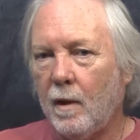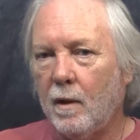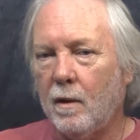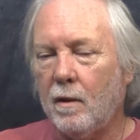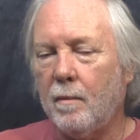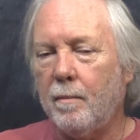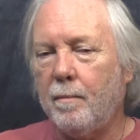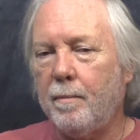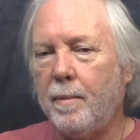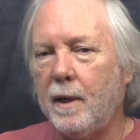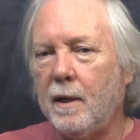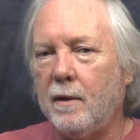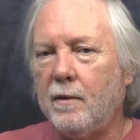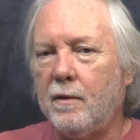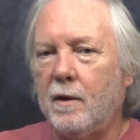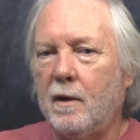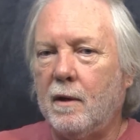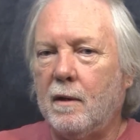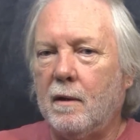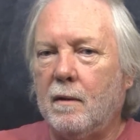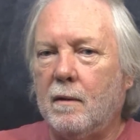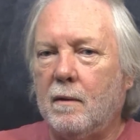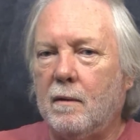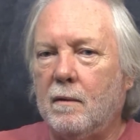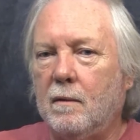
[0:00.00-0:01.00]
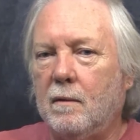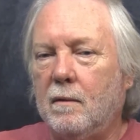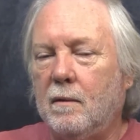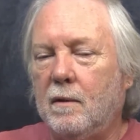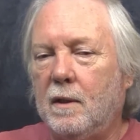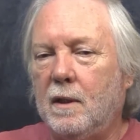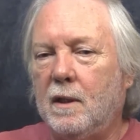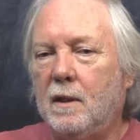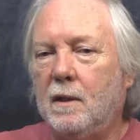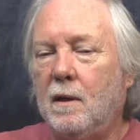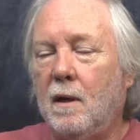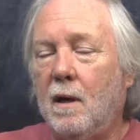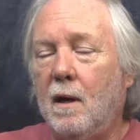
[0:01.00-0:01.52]
the basic
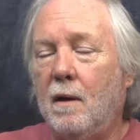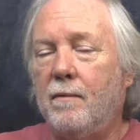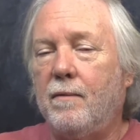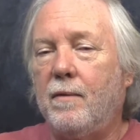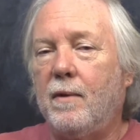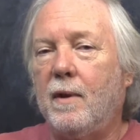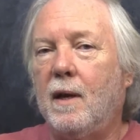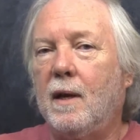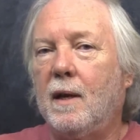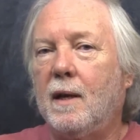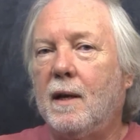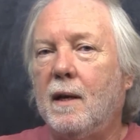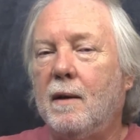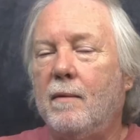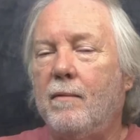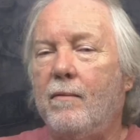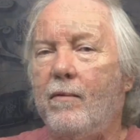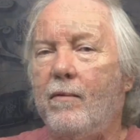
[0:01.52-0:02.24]
design for that came